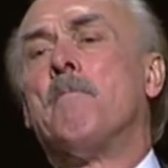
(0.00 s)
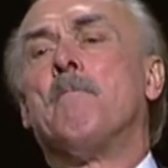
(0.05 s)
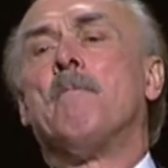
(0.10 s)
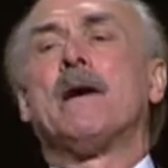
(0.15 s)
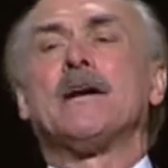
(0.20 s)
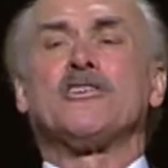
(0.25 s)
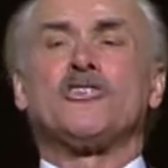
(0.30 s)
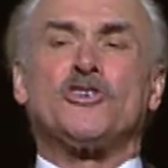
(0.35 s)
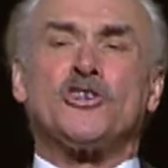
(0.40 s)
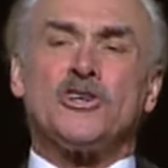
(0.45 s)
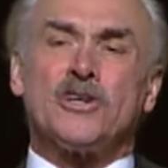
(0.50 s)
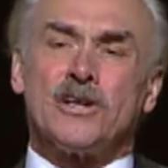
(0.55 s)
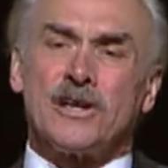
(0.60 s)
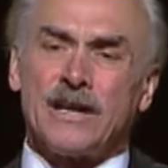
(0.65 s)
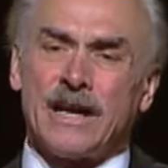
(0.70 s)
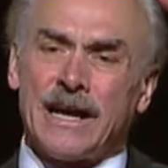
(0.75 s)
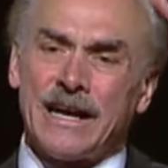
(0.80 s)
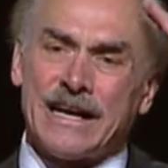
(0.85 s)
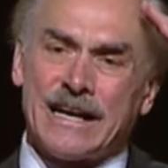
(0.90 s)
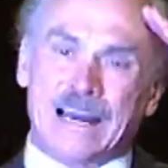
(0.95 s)
much
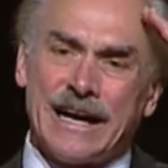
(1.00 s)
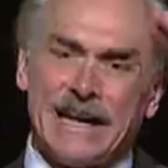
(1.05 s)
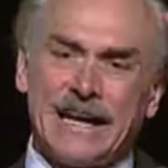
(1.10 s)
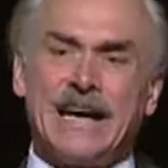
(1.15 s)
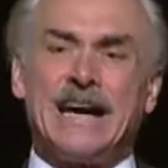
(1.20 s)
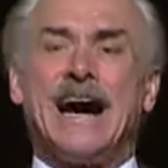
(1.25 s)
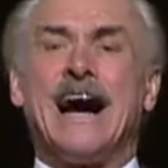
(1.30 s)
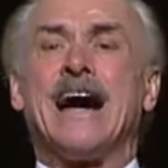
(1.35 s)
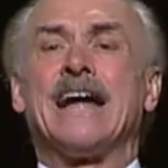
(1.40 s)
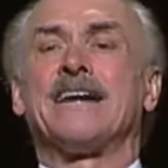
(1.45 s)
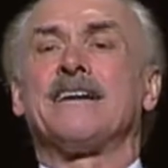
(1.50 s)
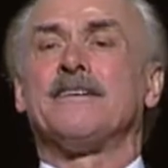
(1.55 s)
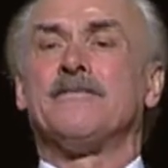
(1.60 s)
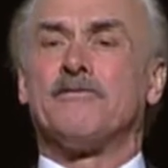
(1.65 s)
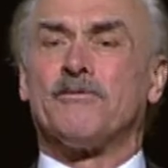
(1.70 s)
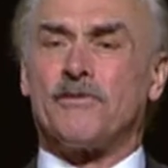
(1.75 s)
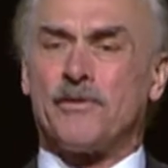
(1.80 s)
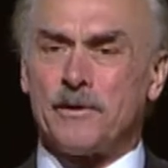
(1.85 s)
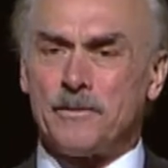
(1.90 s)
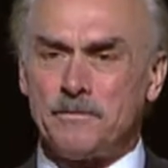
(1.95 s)
like I got
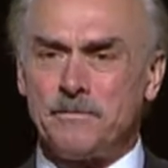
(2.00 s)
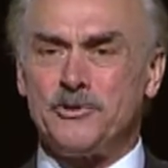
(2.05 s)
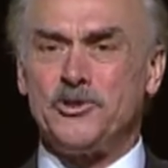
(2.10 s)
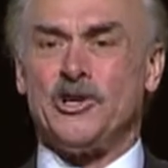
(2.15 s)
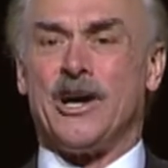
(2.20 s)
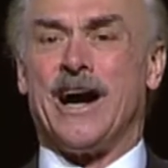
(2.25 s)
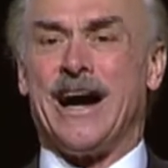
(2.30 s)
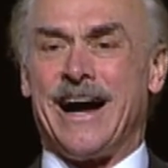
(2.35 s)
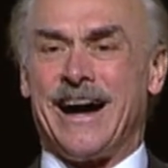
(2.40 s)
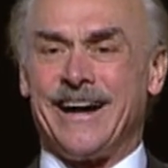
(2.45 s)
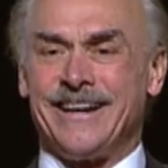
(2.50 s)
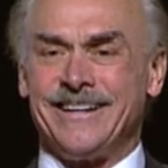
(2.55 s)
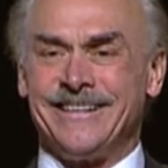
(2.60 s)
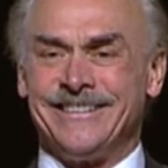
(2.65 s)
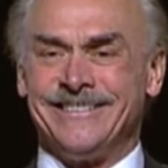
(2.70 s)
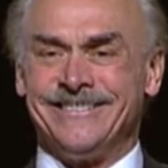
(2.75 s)
from John,